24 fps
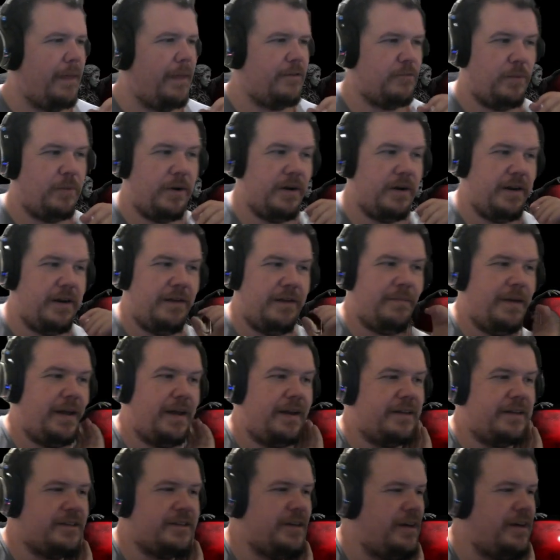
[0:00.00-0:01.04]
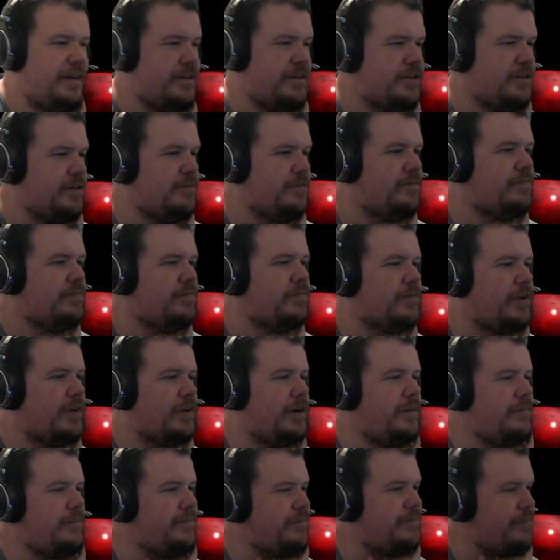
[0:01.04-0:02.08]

Where it didn't make any sense, right?